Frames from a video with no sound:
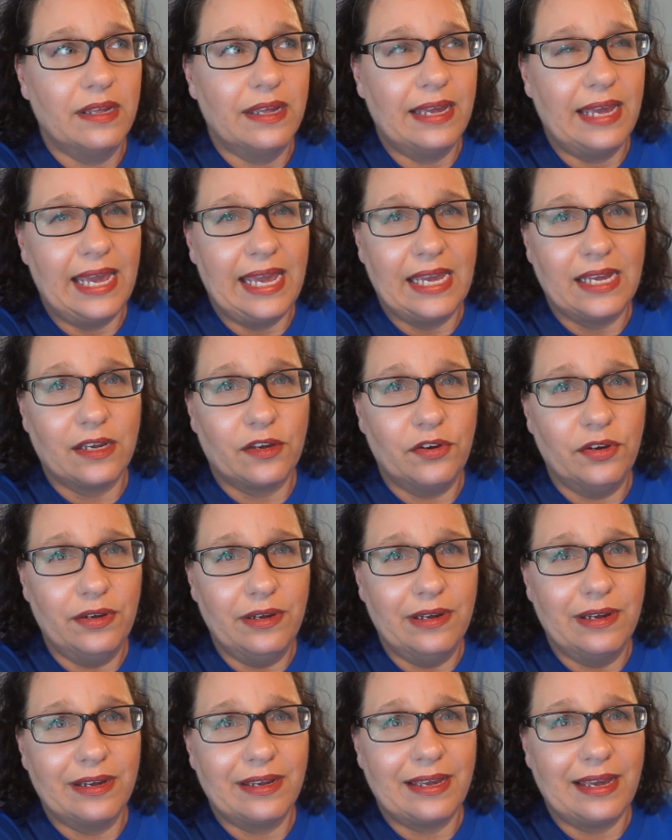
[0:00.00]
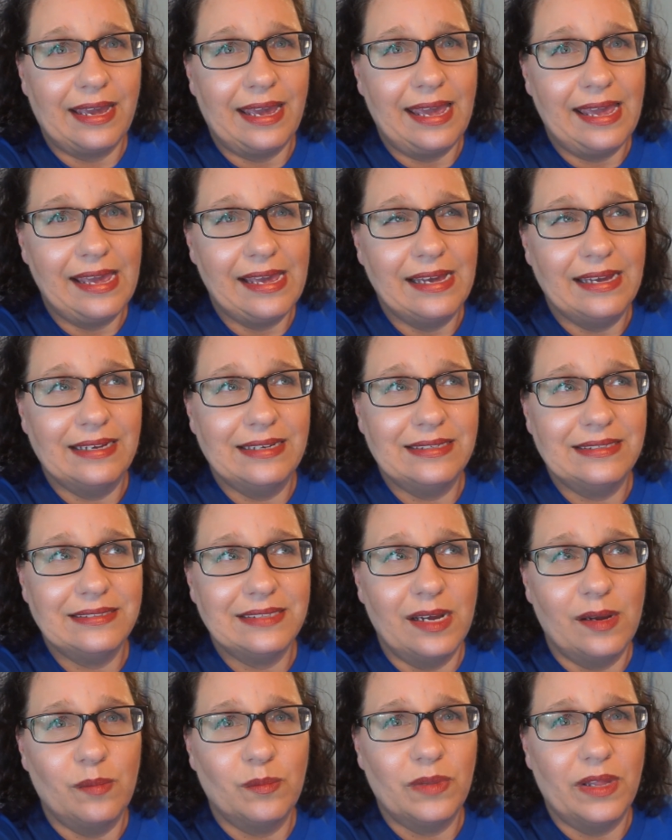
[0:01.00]
and cook, and
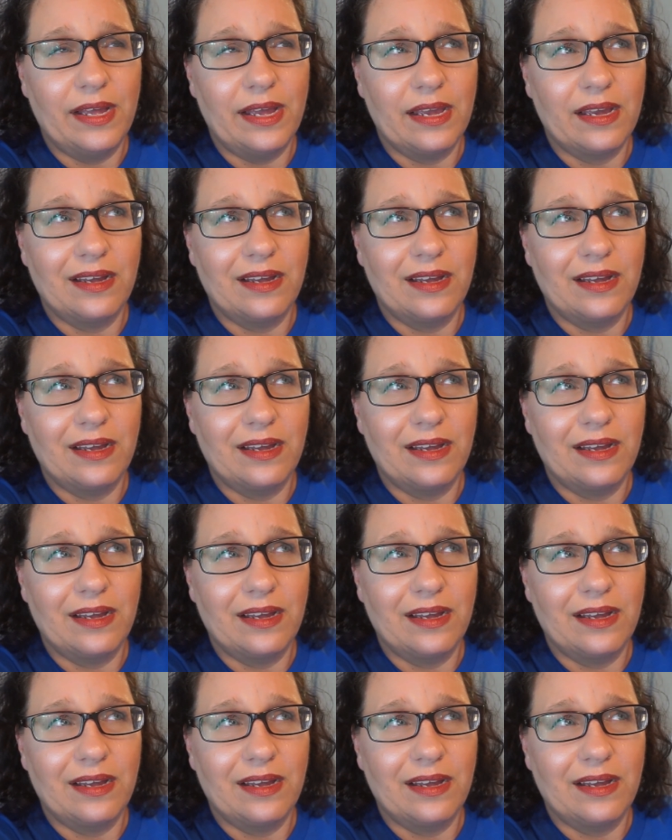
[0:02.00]
I'm like,